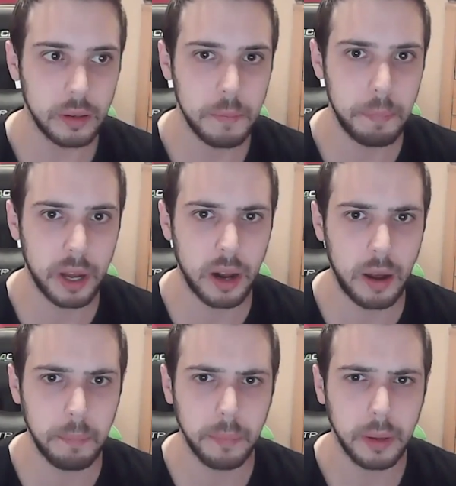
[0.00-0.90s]
But,
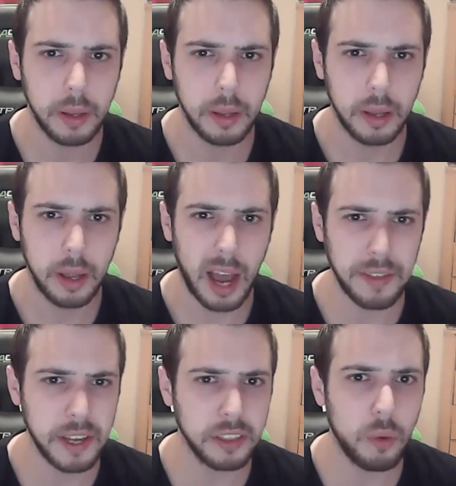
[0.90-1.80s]
I
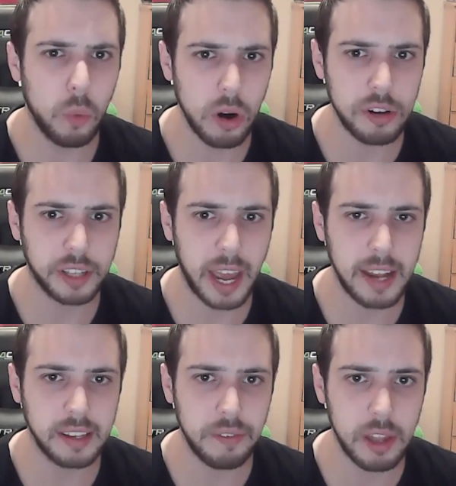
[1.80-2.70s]
think the worst
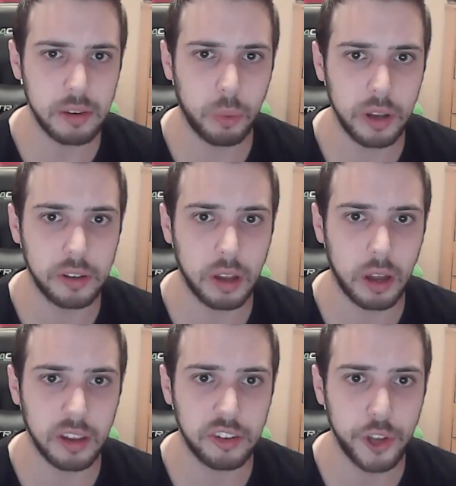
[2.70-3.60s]
case of this was,
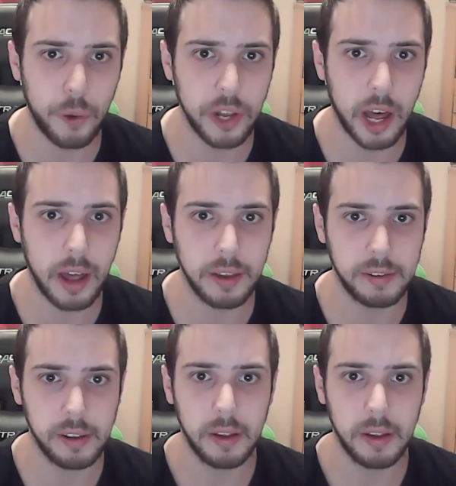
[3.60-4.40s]
SODAZ.